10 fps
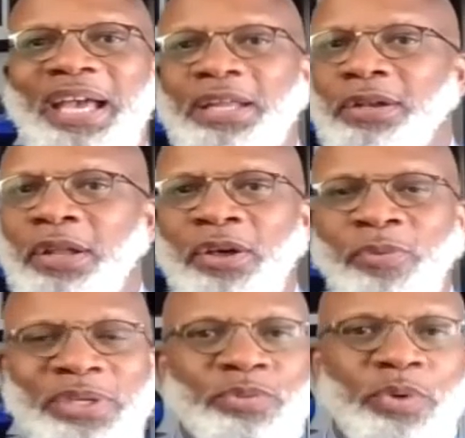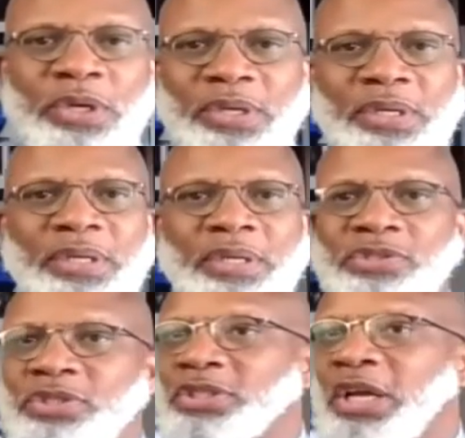and it'll always work.
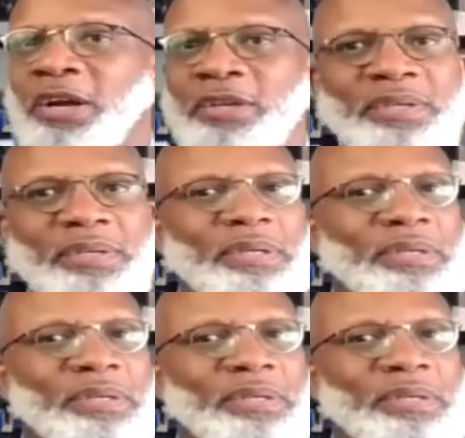Start